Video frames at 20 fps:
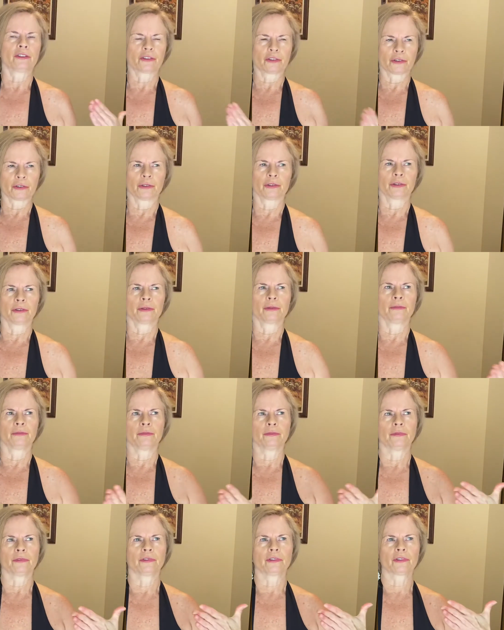to
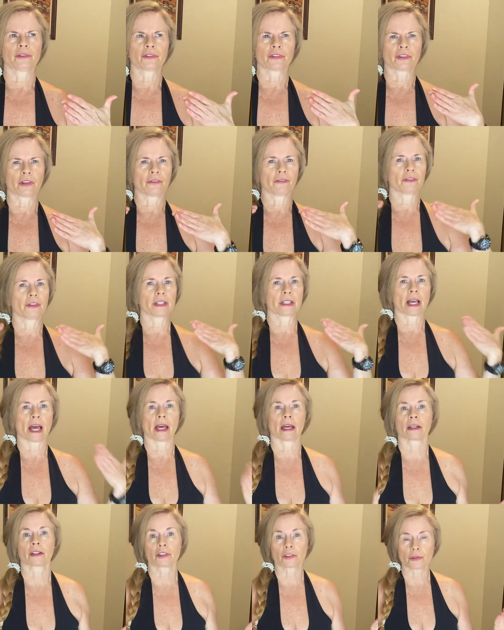do something
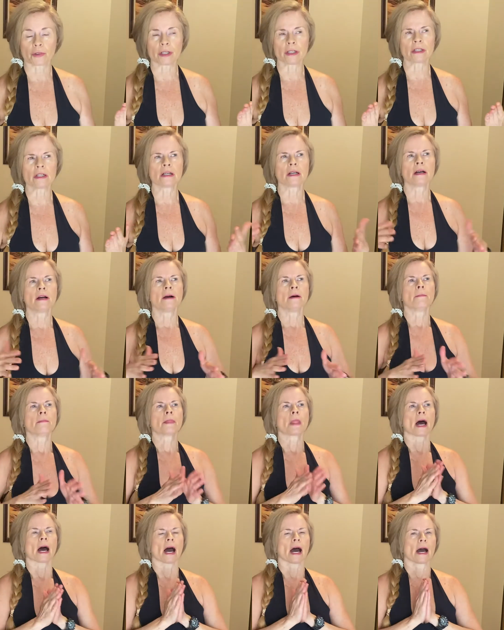extra.
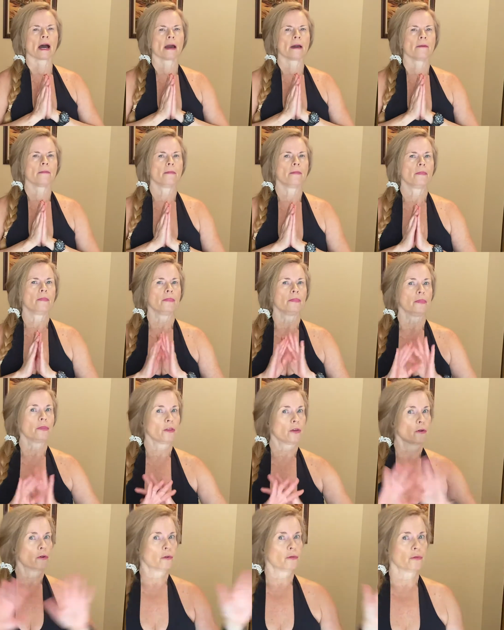I'm
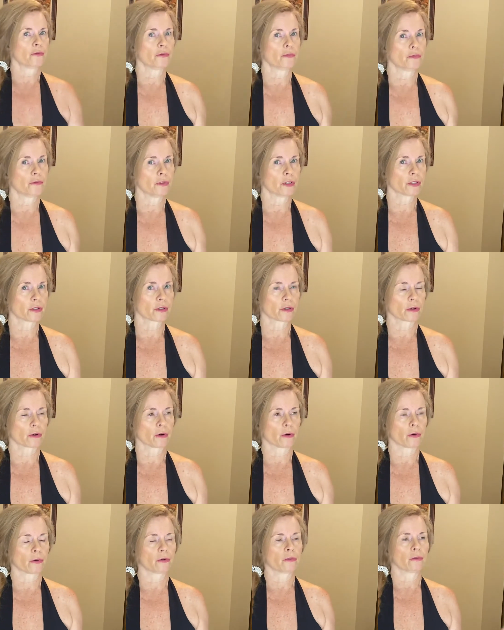no
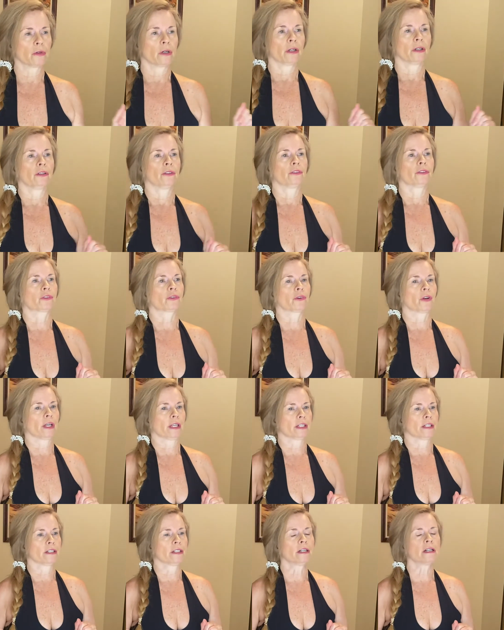physical
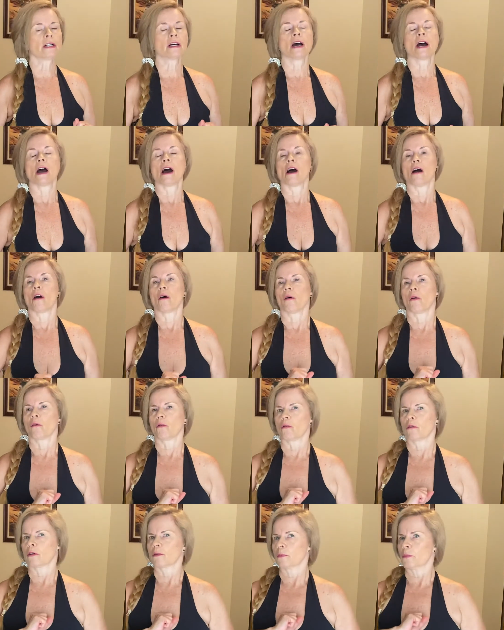trainer
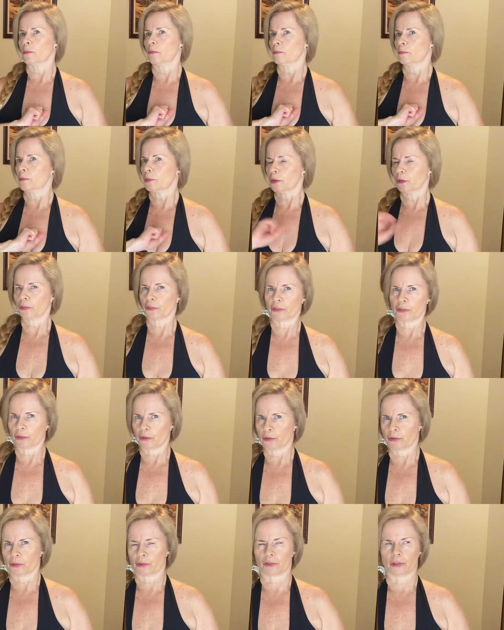or
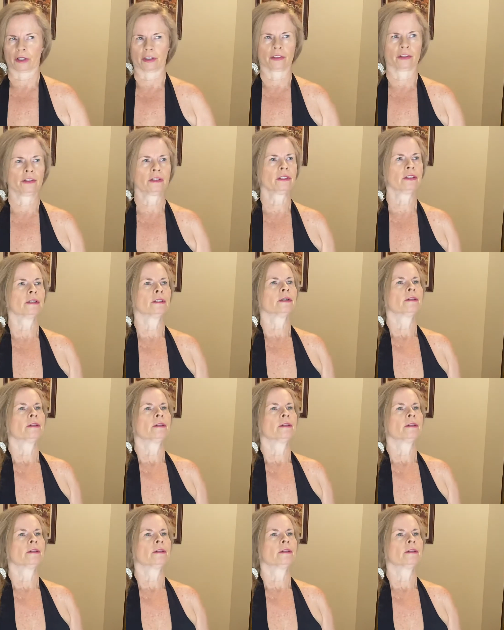personal trainer,